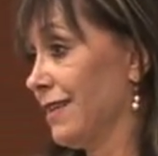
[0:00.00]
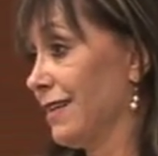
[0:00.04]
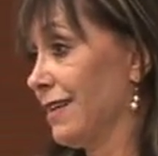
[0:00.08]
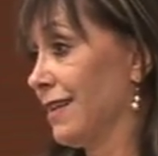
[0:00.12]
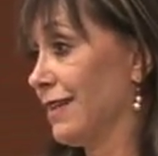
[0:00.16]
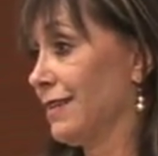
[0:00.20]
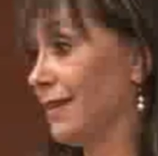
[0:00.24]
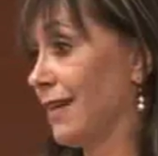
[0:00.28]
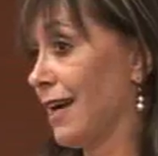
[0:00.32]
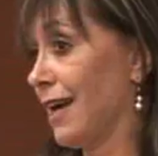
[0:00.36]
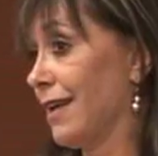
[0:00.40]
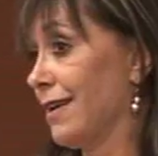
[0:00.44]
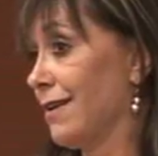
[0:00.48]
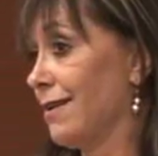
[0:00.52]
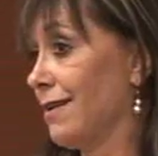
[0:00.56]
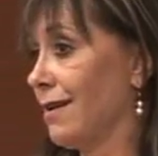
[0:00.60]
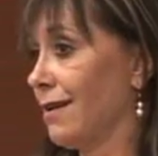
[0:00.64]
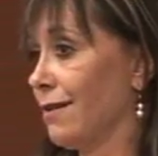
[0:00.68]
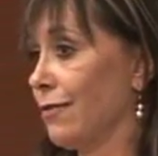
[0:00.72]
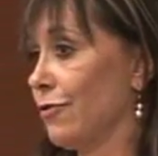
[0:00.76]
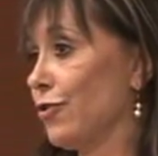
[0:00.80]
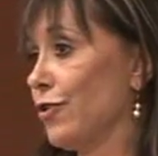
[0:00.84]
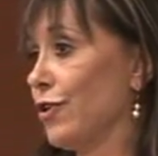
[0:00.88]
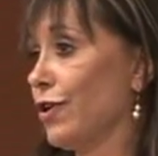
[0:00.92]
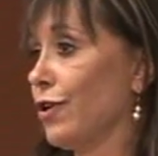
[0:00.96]
and, and
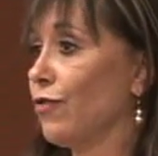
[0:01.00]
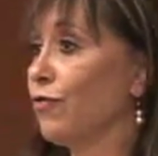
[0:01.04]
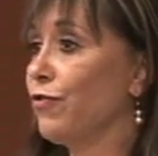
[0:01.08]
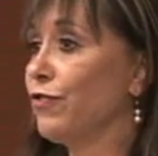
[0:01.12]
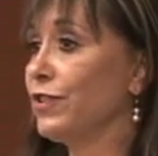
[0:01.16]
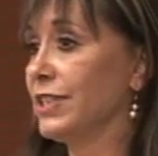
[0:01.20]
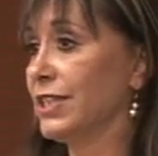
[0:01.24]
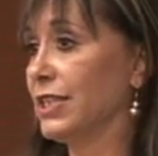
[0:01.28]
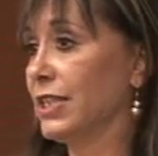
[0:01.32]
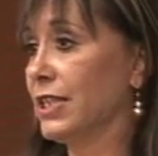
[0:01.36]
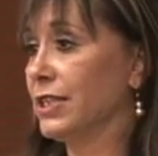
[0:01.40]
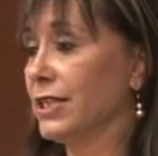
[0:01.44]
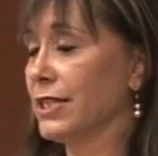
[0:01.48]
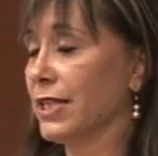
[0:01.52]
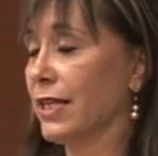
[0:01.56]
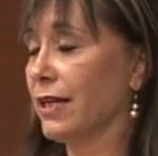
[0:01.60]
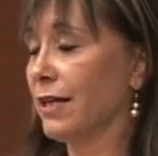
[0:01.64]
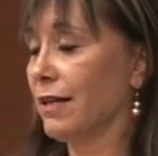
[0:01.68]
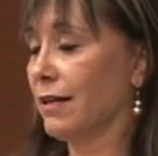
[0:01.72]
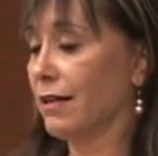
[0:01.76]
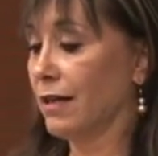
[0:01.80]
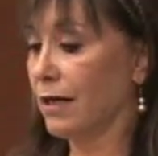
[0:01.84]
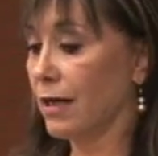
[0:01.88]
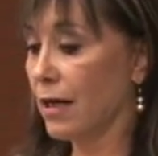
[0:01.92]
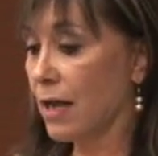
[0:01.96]
you know, physician
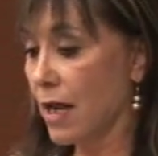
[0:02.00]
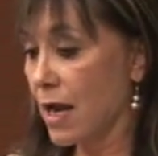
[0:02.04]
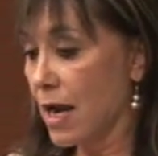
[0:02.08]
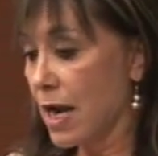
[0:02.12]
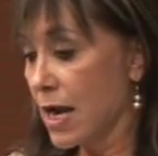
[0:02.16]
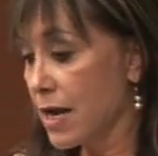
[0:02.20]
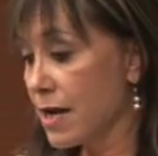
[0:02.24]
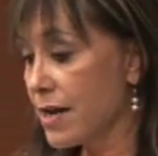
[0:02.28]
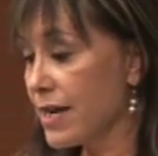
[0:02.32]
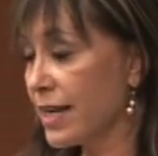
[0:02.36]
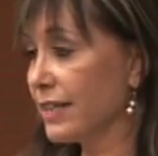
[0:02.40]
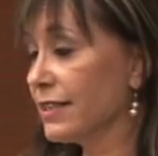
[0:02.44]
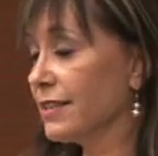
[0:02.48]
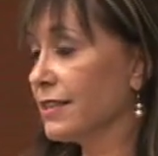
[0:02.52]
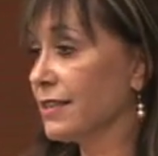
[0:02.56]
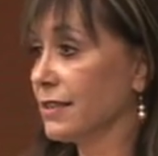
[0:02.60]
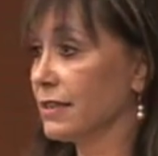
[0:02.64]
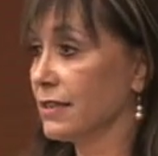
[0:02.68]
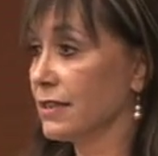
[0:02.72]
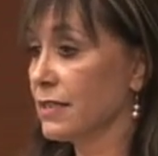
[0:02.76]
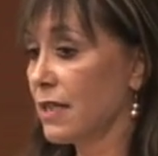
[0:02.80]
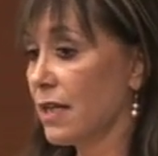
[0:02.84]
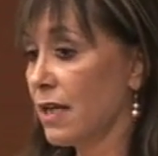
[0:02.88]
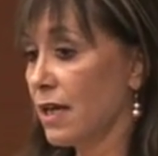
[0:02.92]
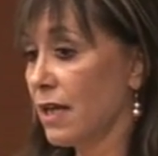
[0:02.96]
and
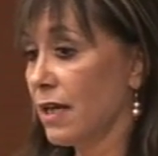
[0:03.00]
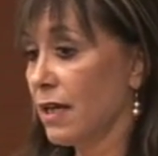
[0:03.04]
nurses